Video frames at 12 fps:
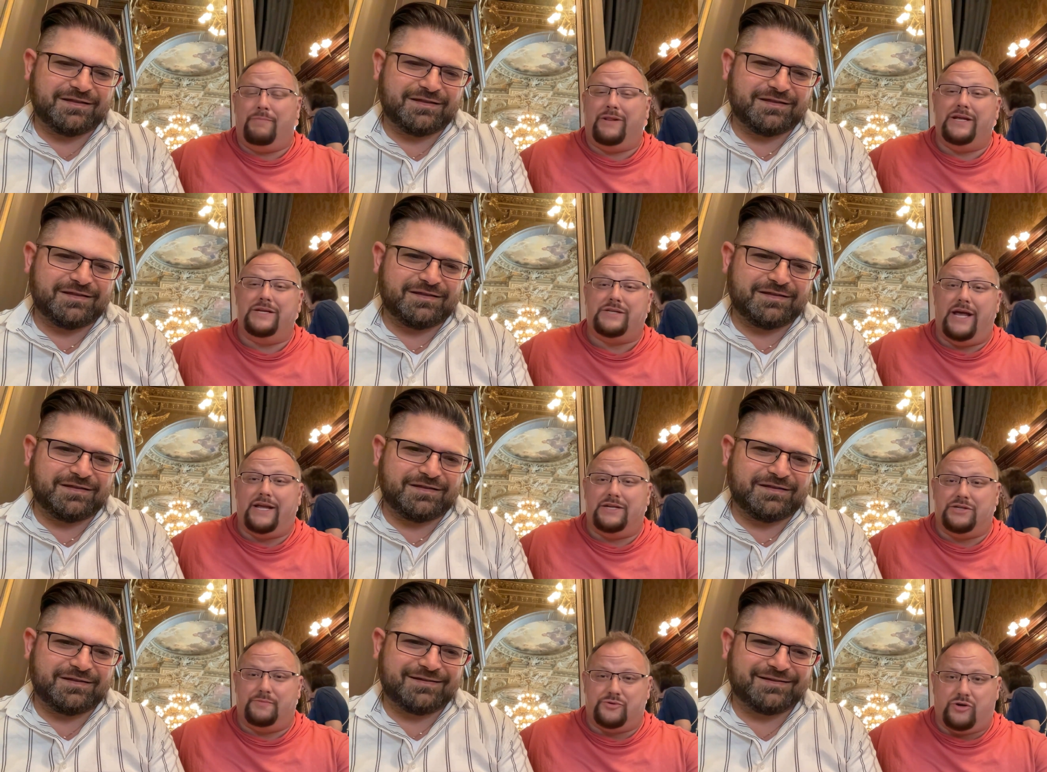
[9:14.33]
Speaker 1: please like and
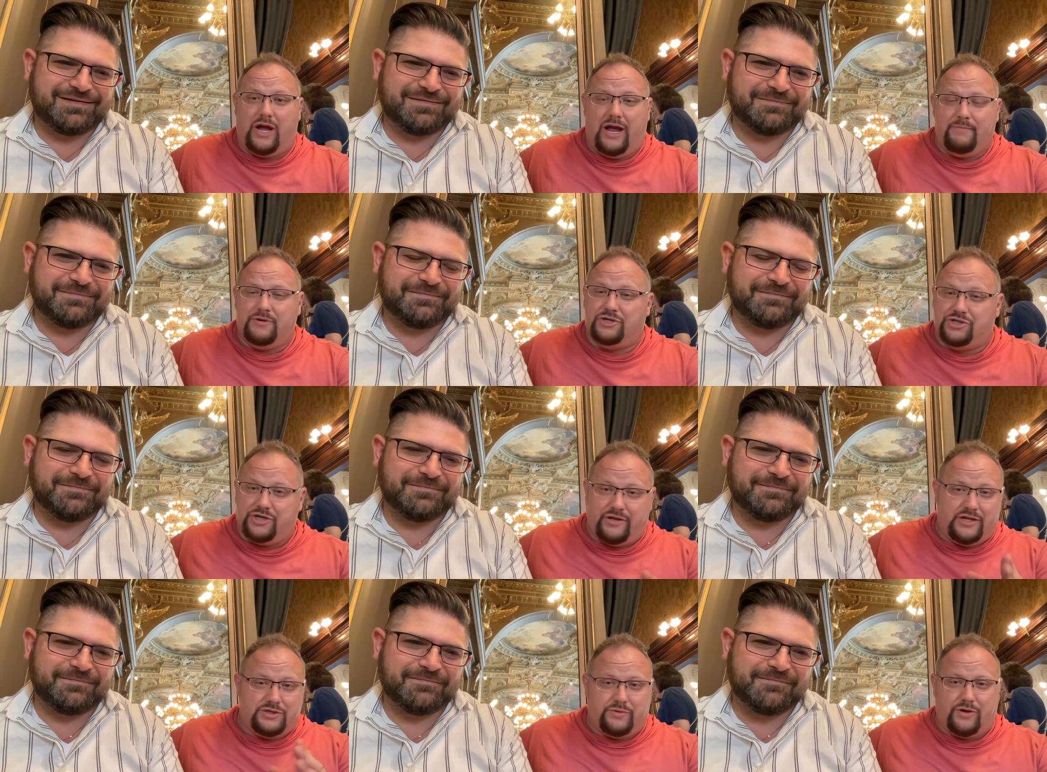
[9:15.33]
subscribe and share
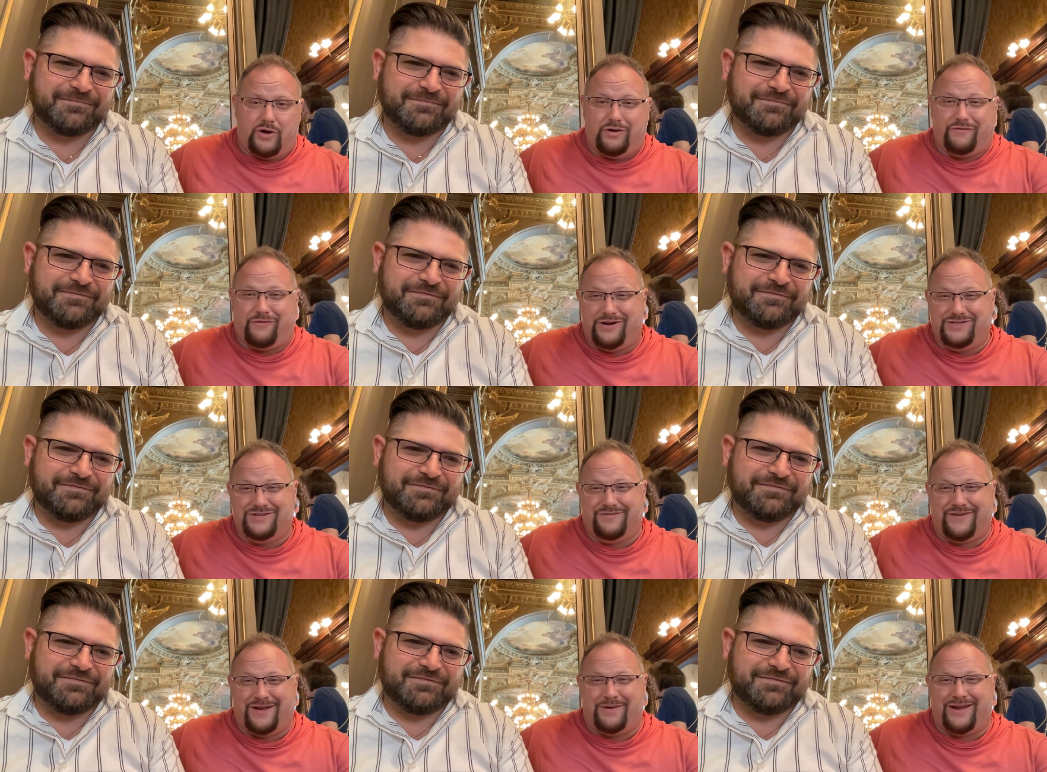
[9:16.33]
this with all your friends and
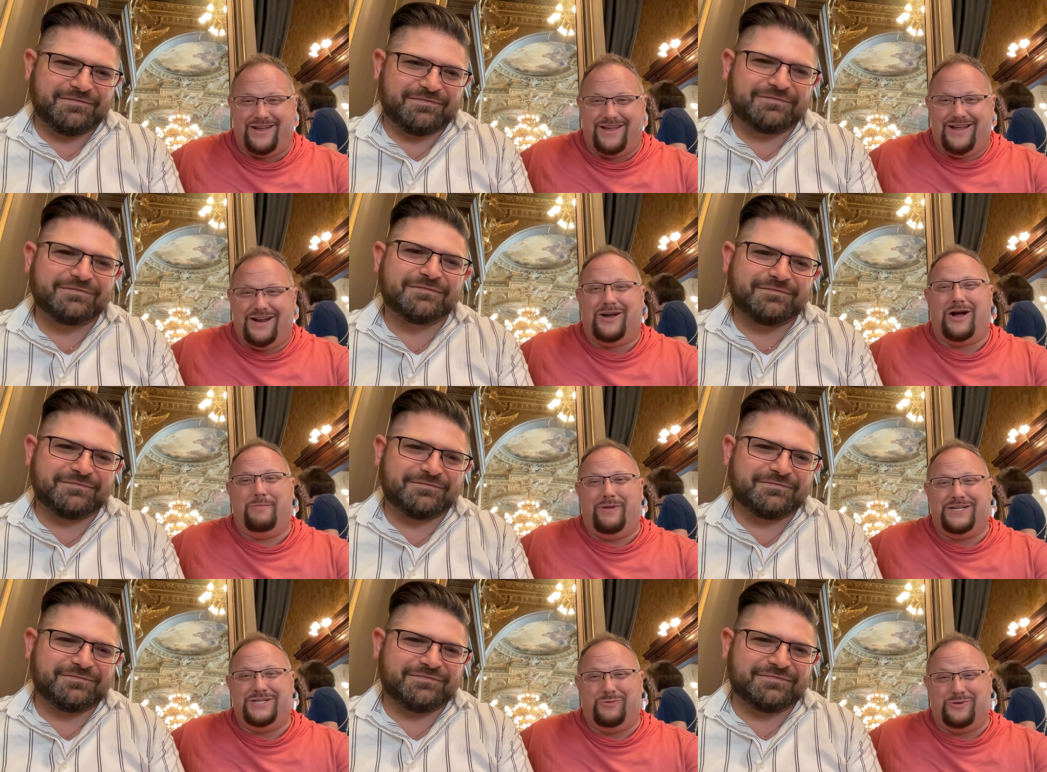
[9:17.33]
family. God
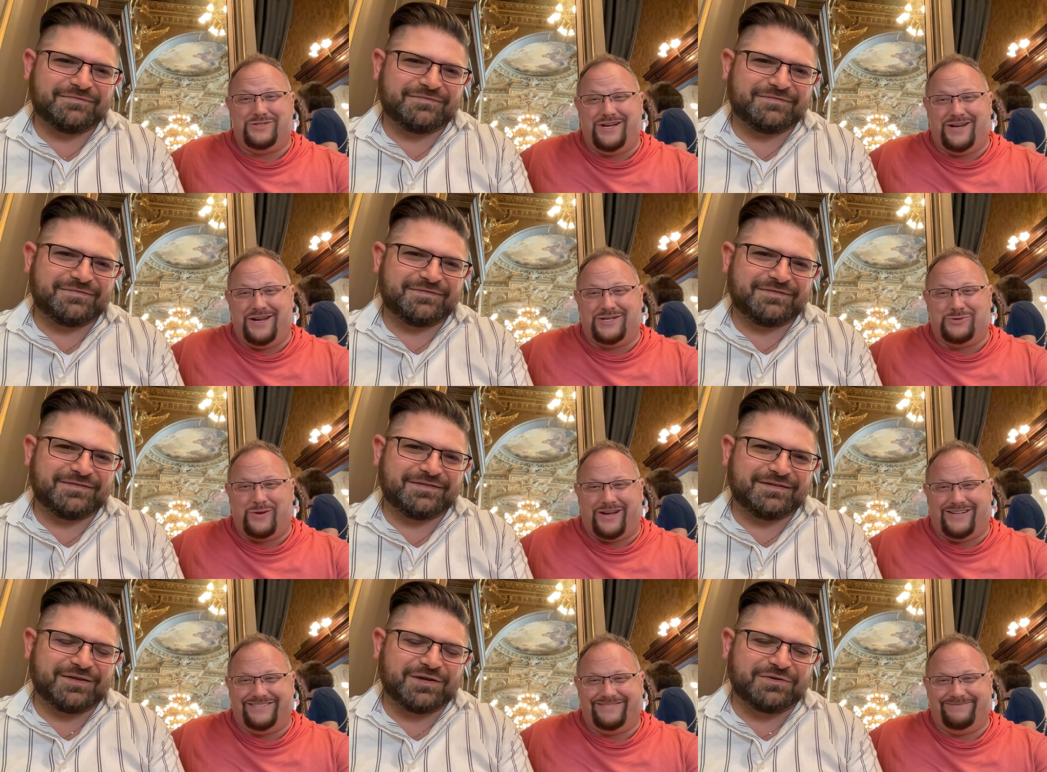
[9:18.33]
bless you. We'll see you next week.
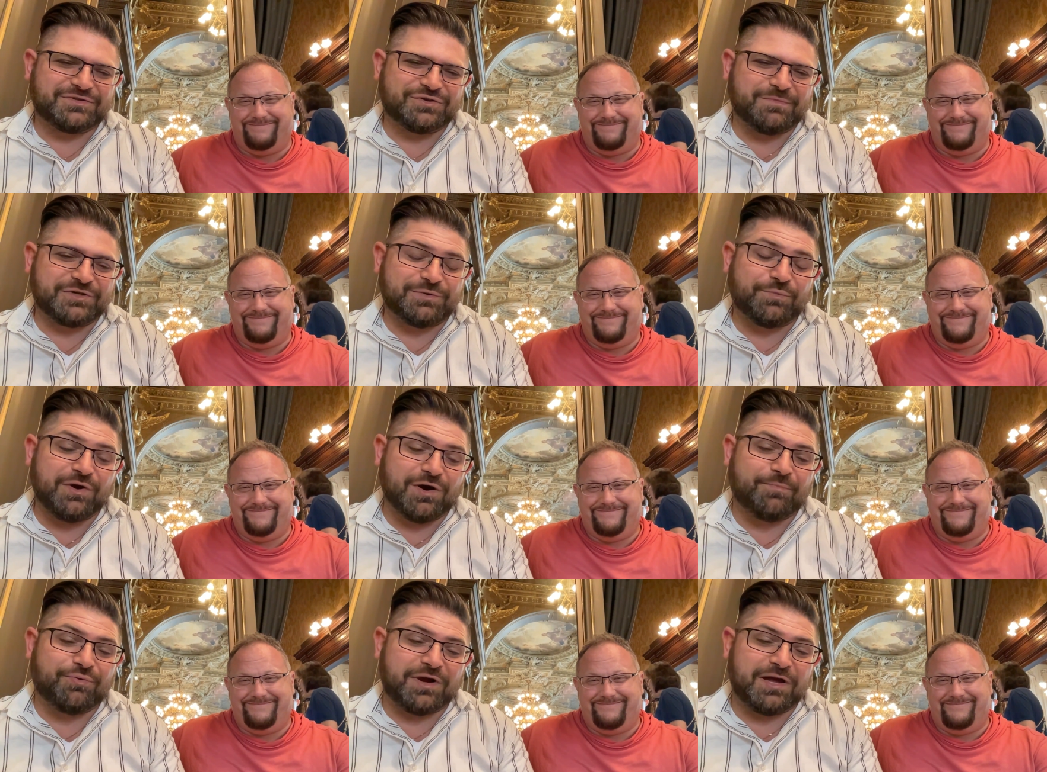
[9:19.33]
Thank you so much. And we are
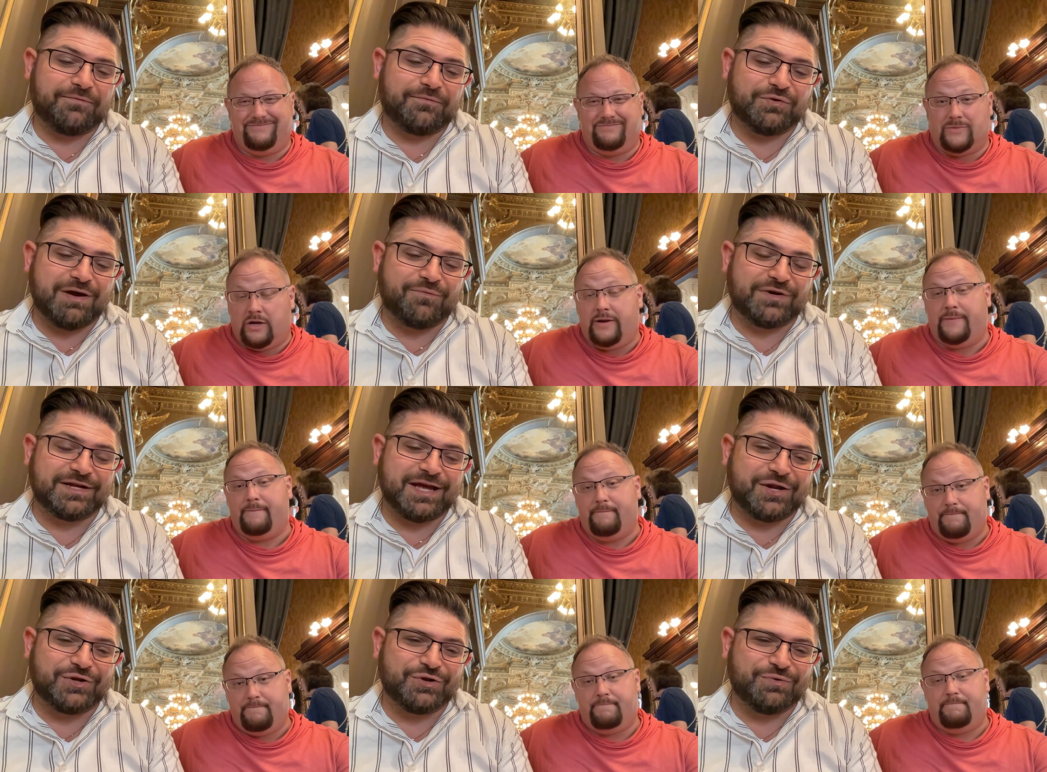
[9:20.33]
Speaker 2: praying for you every day
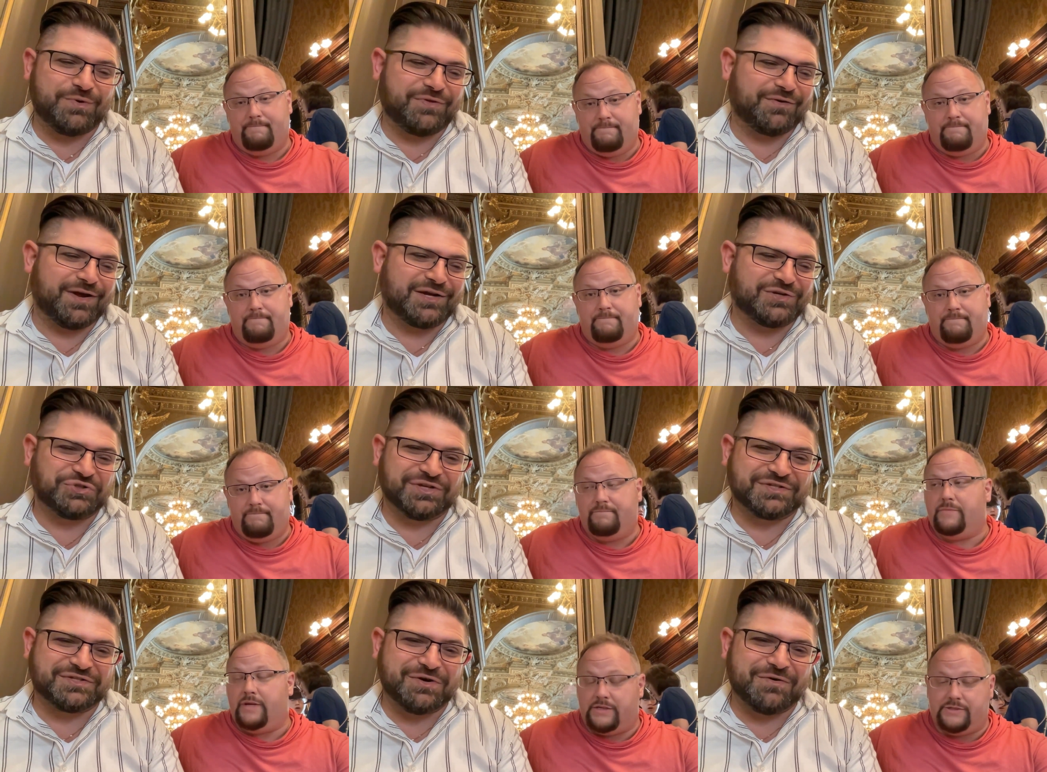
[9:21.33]
at noon with our Angelus.
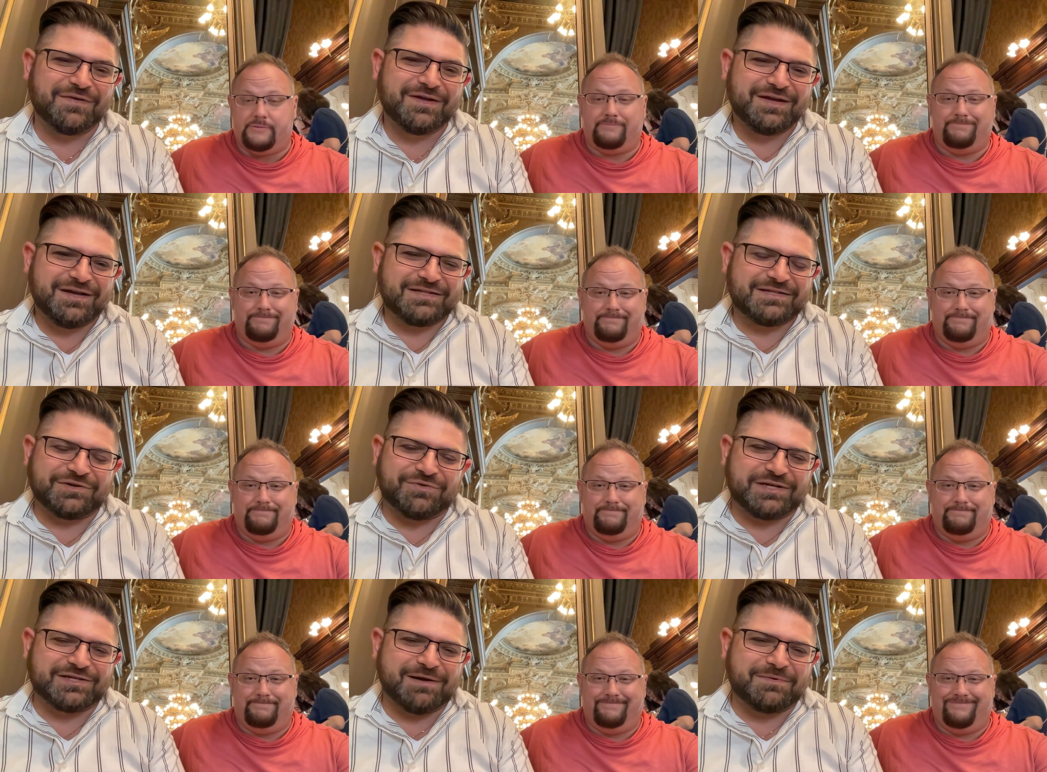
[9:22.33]
So yes. it's a great
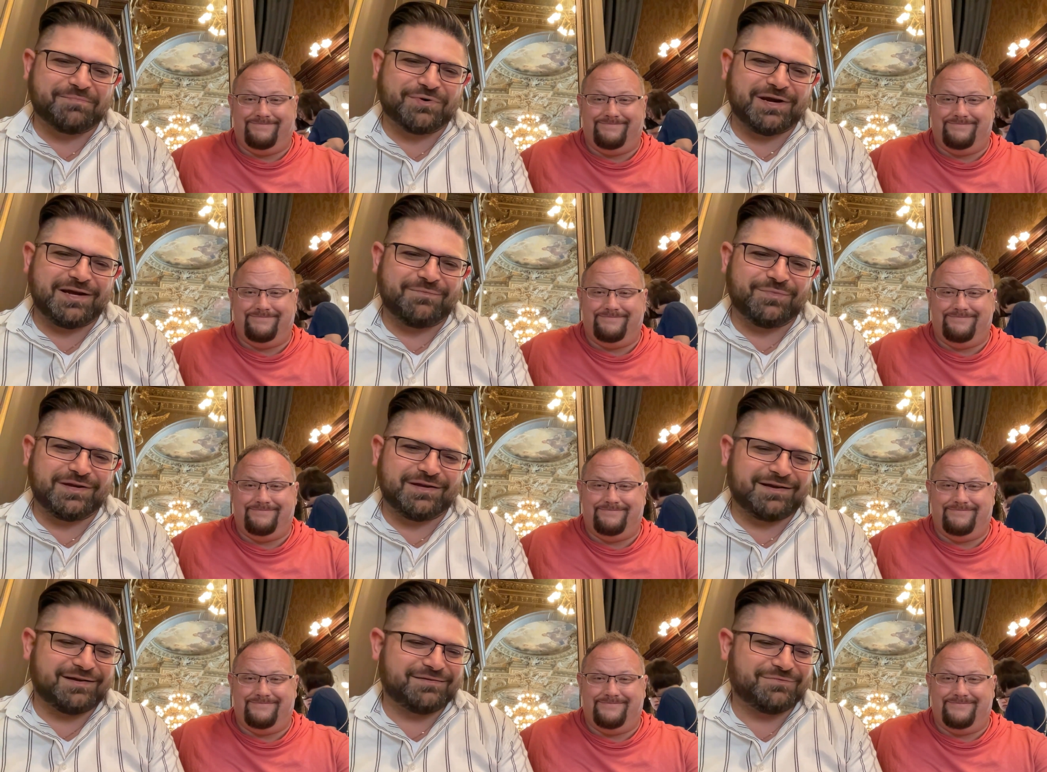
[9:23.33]
time to pray, and we
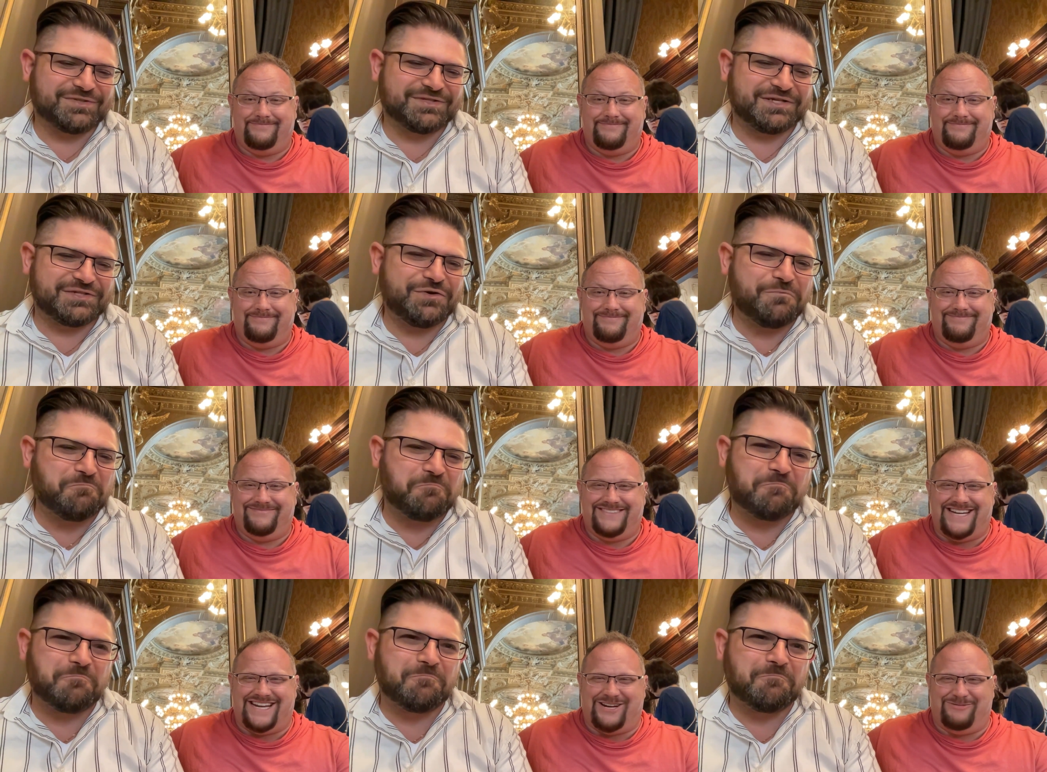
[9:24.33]
uh, we'll see you soon.
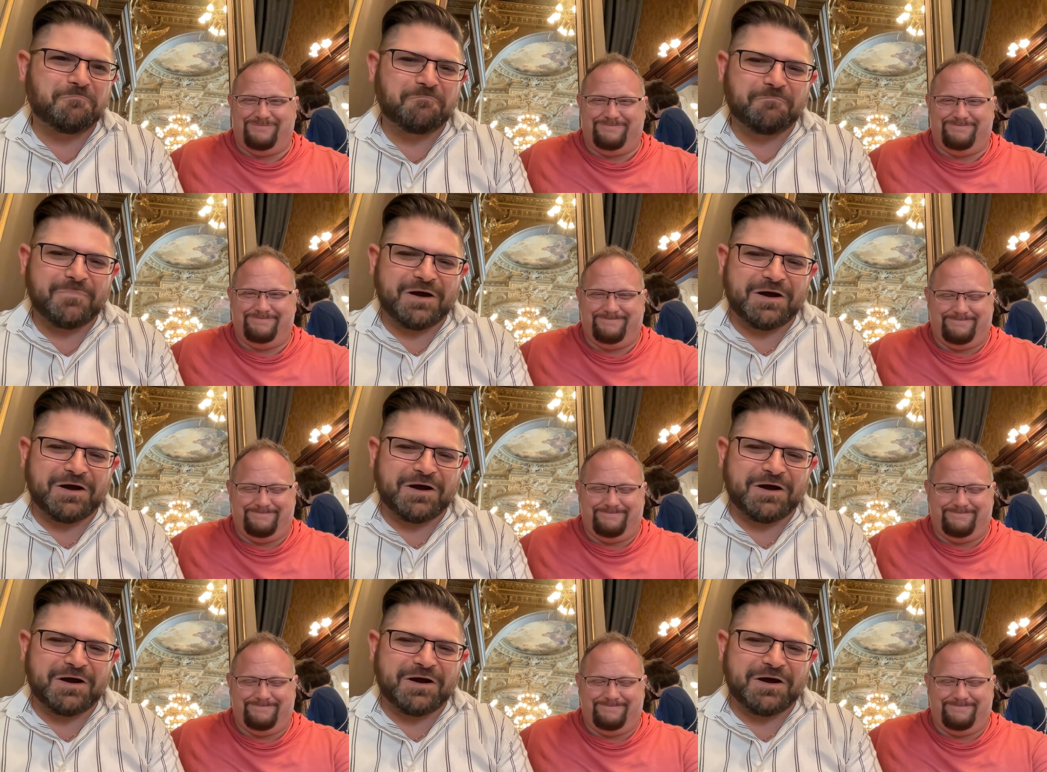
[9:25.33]
Take care. All